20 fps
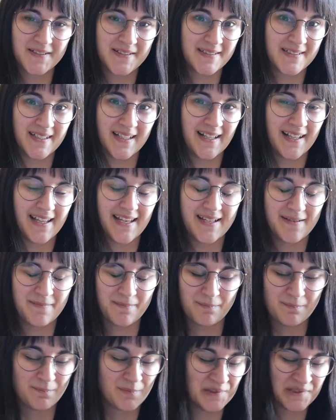because they had like
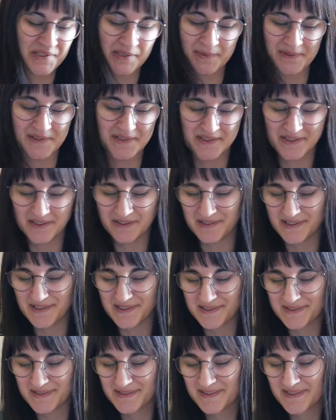multiple
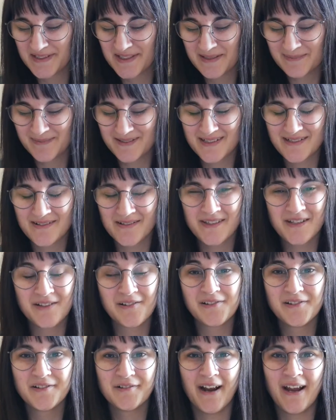series. But you know, the
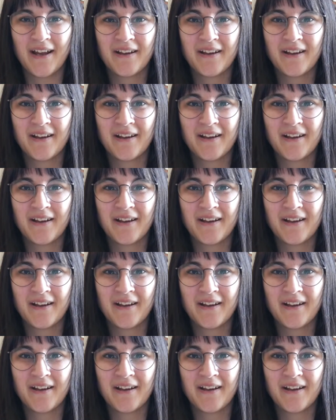old